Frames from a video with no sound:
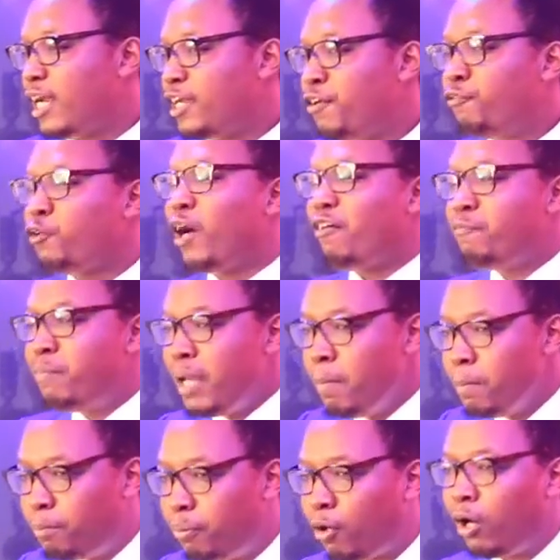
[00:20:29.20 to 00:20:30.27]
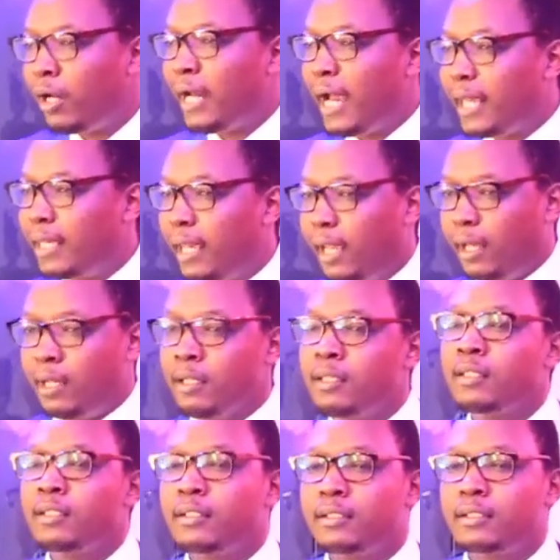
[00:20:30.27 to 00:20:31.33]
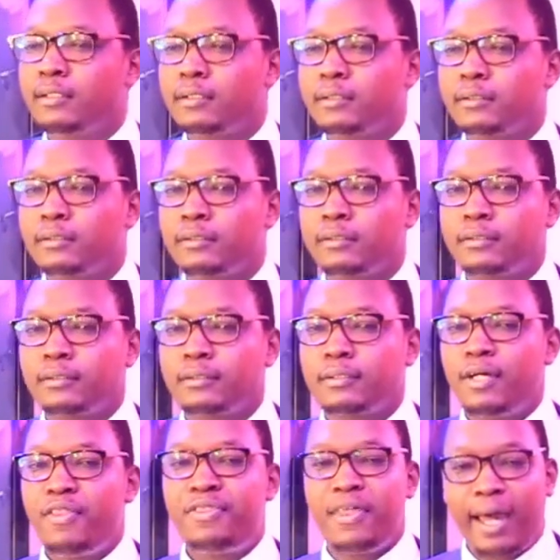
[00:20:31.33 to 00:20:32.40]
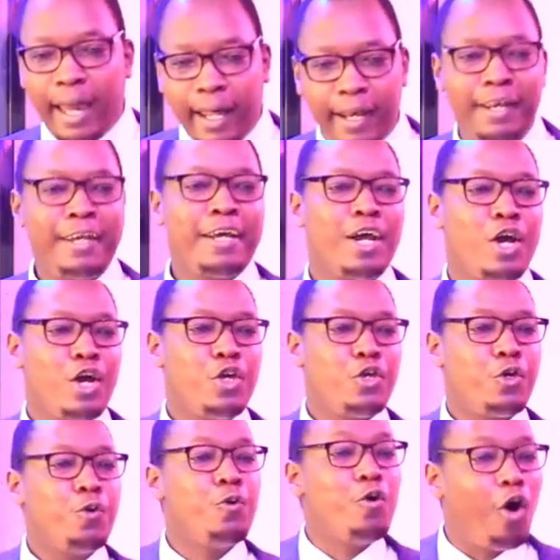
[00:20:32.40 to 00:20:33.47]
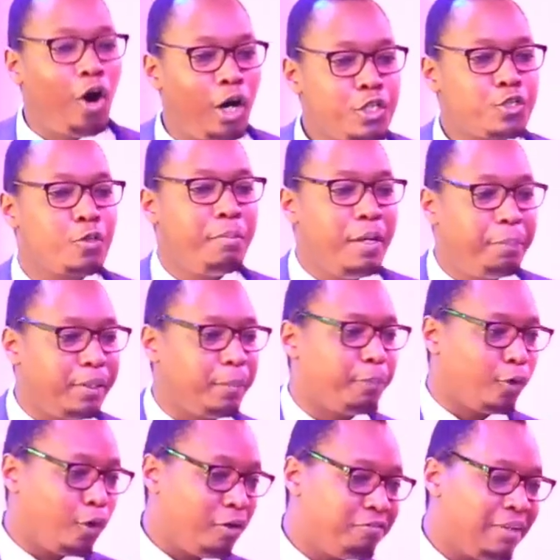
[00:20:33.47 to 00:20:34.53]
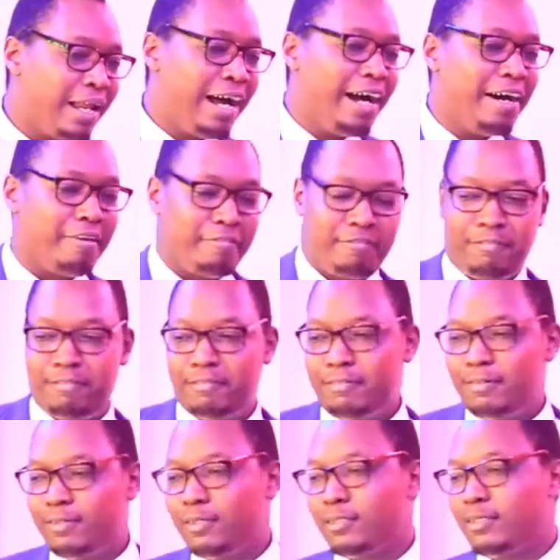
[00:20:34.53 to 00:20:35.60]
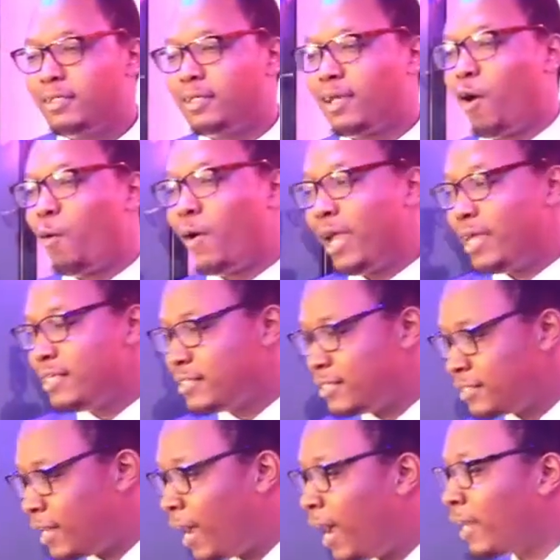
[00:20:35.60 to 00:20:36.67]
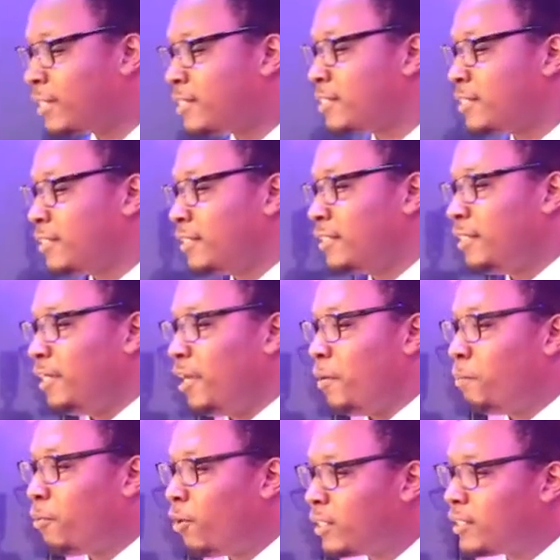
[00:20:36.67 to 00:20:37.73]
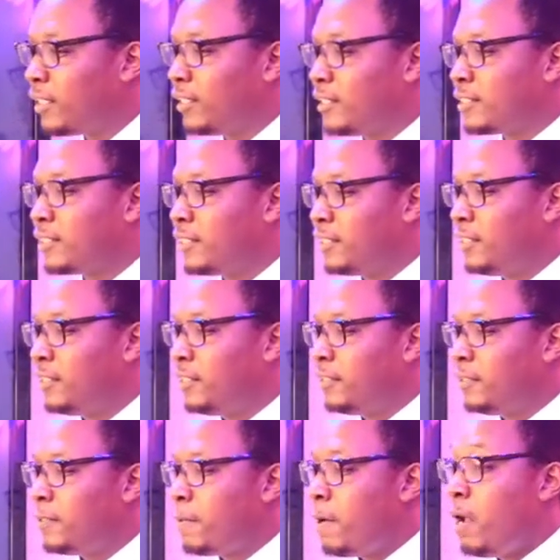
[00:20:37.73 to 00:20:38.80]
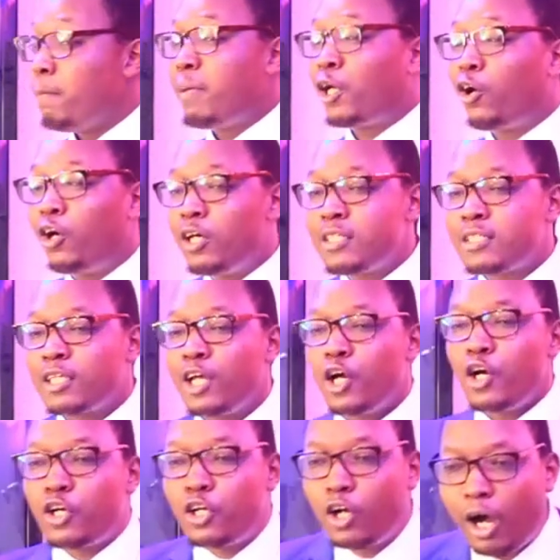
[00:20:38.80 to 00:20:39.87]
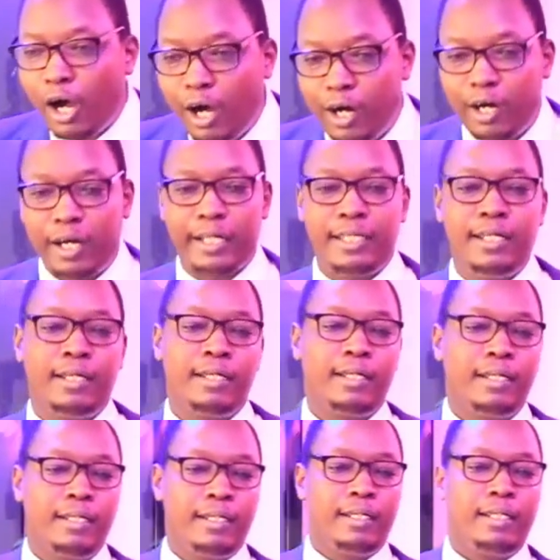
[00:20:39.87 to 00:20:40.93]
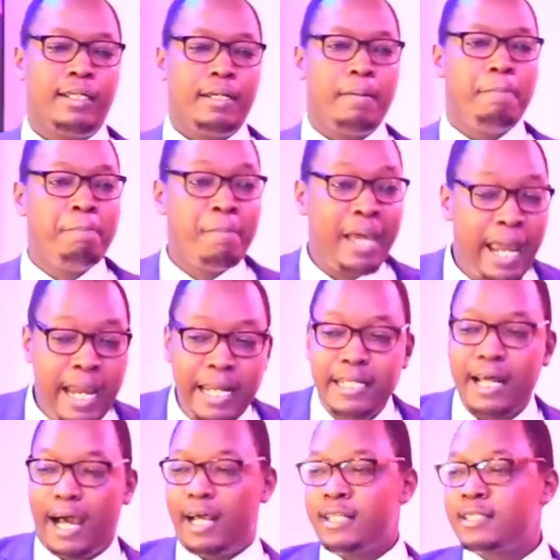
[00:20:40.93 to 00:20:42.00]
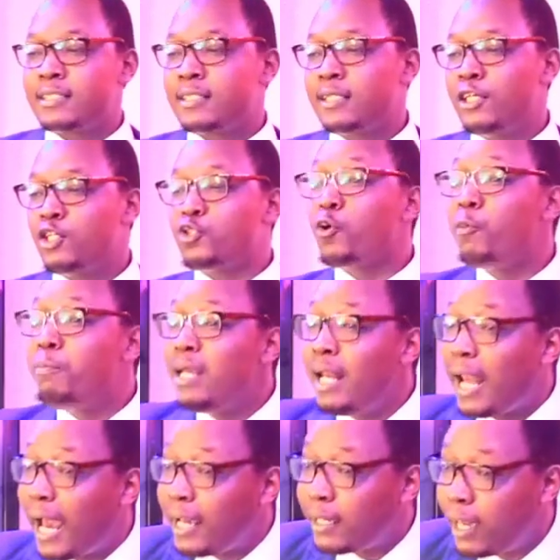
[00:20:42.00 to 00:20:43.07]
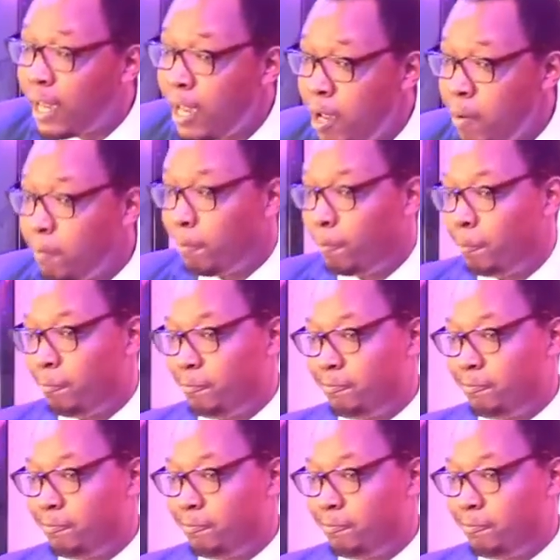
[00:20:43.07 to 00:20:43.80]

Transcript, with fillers: if you have been born again, then you ought to be people of love. Now, why is that important? Because God made us to be like Him.